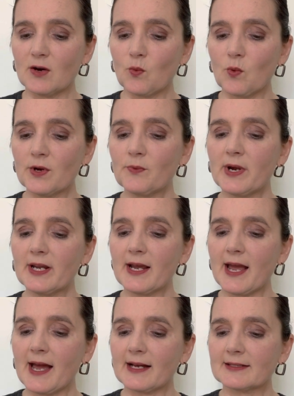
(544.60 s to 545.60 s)
One way to
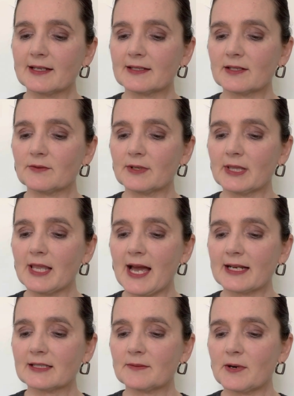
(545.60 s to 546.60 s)
access a
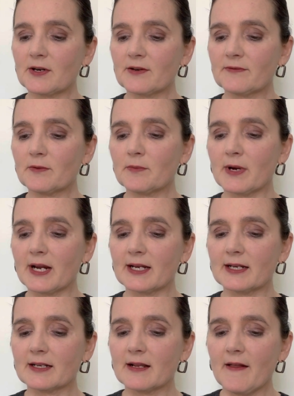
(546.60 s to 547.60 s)
relaxed part of your
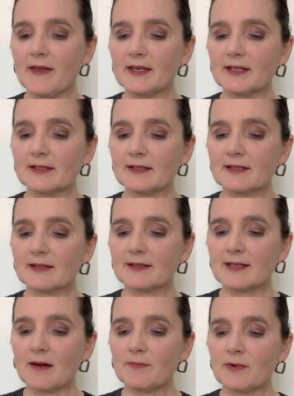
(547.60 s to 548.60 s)
brain is to
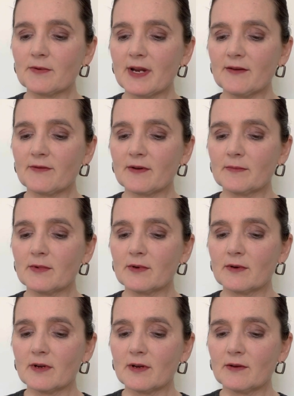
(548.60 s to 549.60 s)
separate from
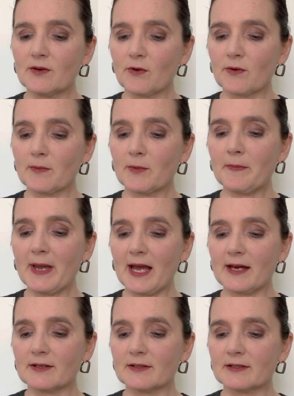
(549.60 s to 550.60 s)
normal
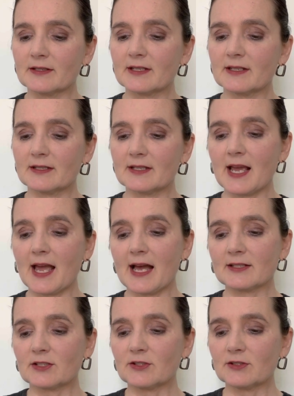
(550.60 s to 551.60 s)
patterns, is to
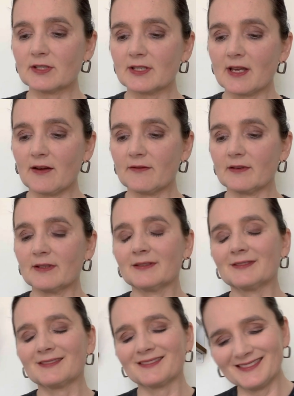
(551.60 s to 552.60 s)
ask yourself,
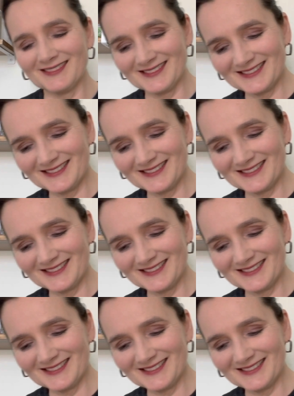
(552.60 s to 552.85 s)
I